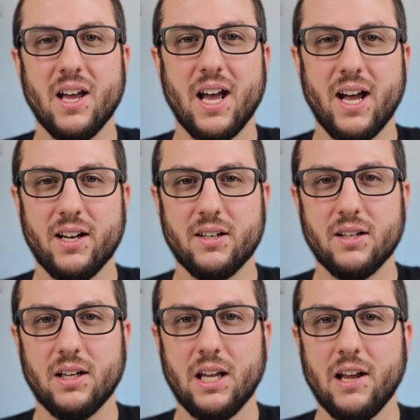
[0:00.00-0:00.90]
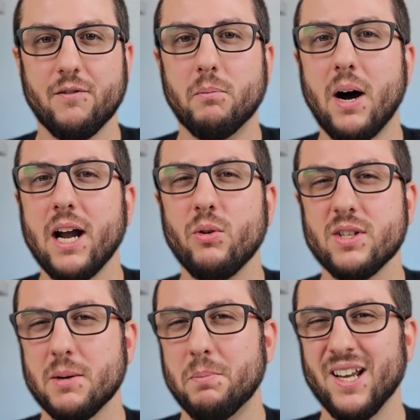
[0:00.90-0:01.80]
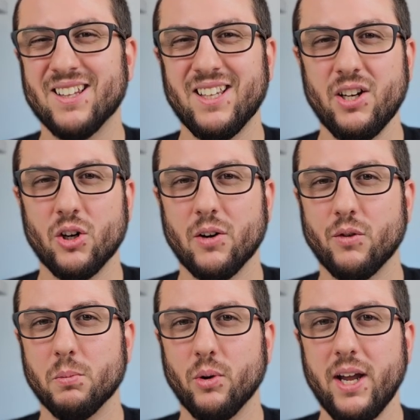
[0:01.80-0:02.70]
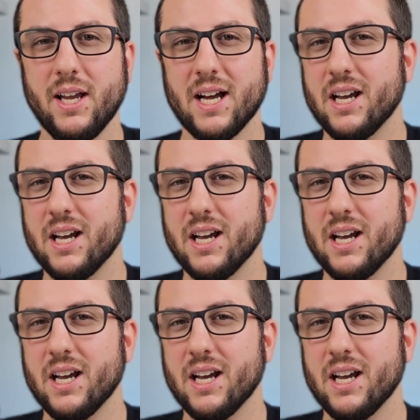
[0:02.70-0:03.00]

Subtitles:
And if mine was a bit cleaner of a break,